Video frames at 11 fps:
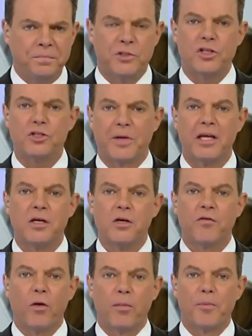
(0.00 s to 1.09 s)
excuse me,
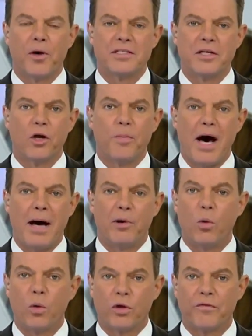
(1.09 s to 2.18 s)
former President
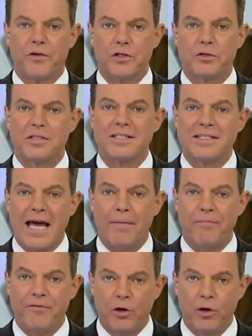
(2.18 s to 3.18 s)
Obama ordered officials to tap